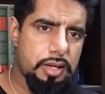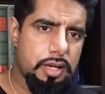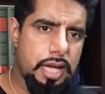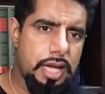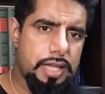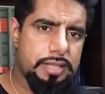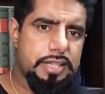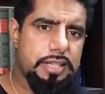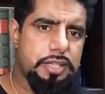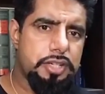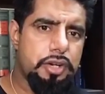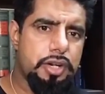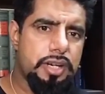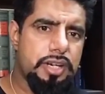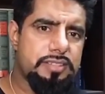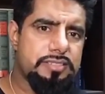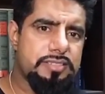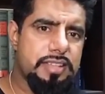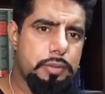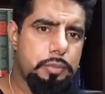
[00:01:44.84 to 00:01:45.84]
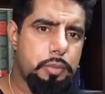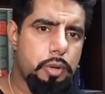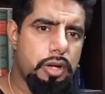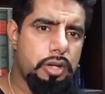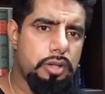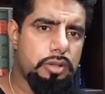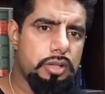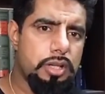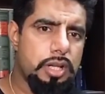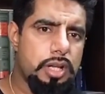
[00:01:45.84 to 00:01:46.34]
And then you're going to say,
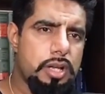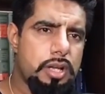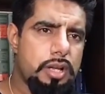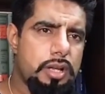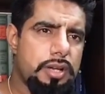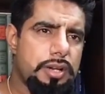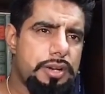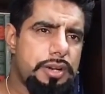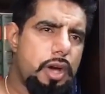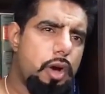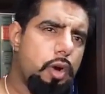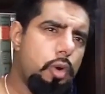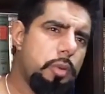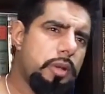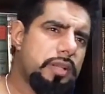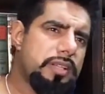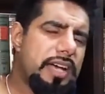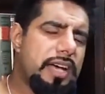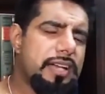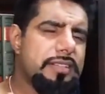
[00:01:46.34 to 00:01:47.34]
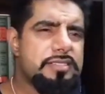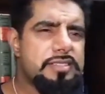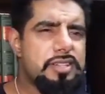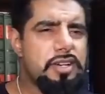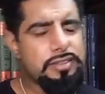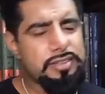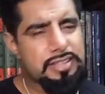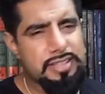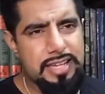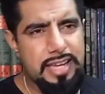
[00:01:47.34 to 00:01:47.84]
well, that's
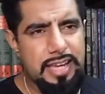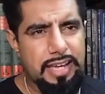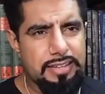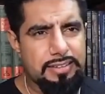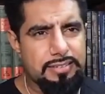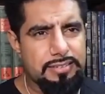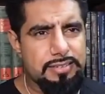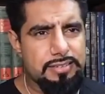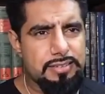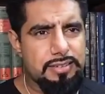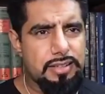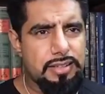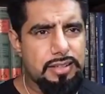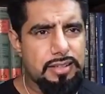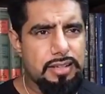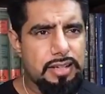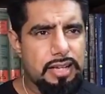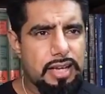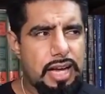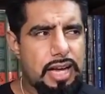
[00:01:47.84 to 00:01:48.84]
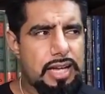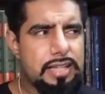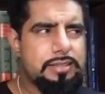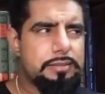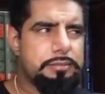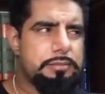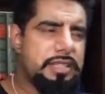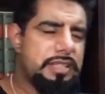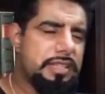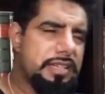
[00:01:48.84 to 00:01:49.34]
not the case.
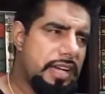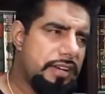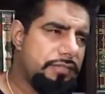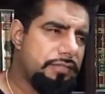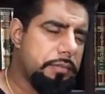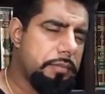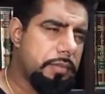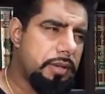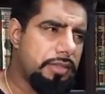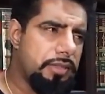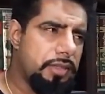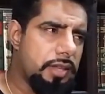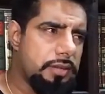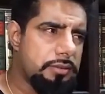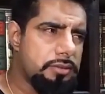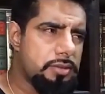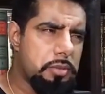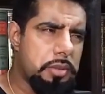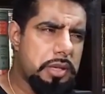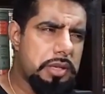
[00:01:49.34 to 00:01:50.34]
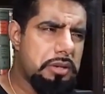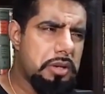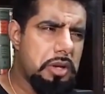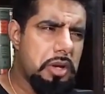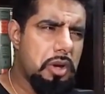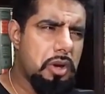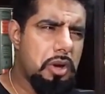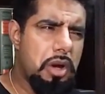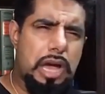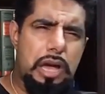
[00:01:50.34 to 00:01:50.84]
Adam didn't have a mother. So when,
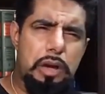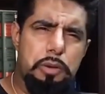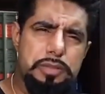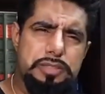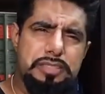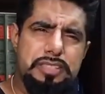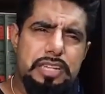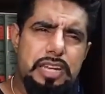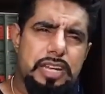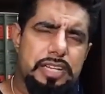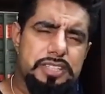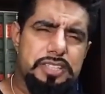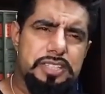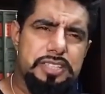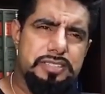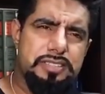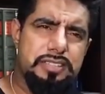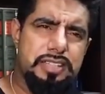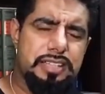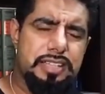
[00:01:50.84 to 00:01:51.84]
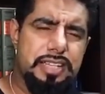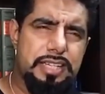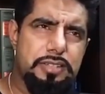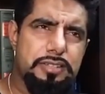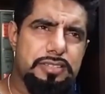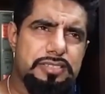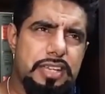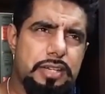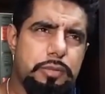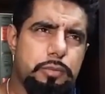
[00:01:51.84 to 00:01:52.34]
how is he like Jesus? And then you're
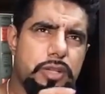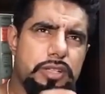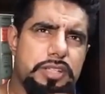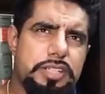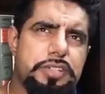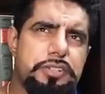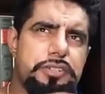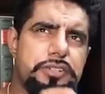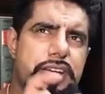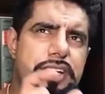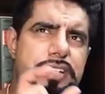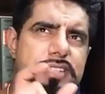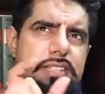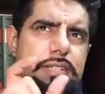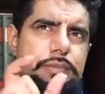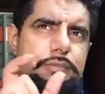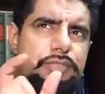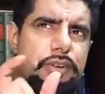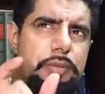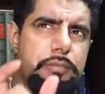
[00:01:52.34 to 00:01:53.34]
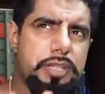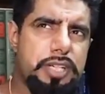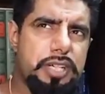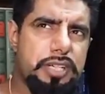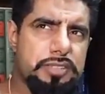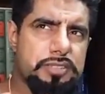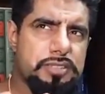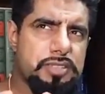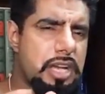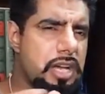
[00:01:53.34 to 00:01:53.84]
saying, well, he created him from
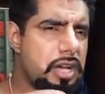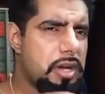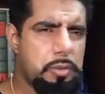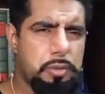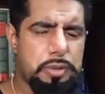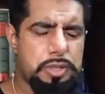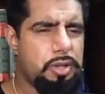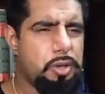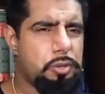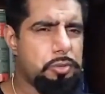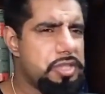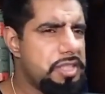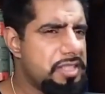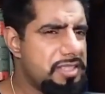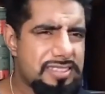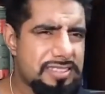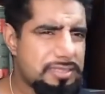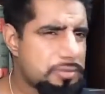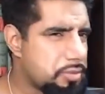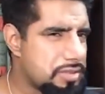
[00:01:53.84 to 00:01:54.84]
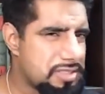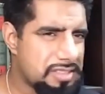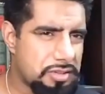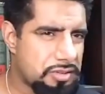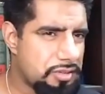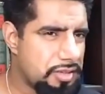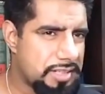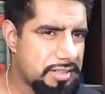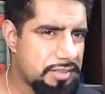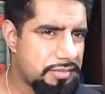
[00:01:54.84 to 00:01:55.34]
dust. Well, you know, Jesus wasn't
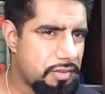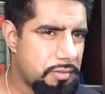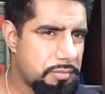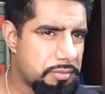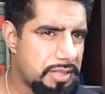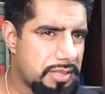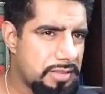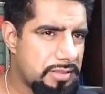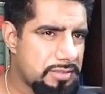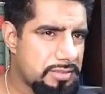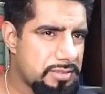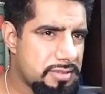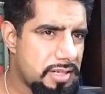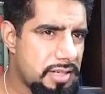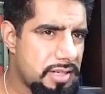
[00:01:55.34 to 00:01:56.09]
created from dust.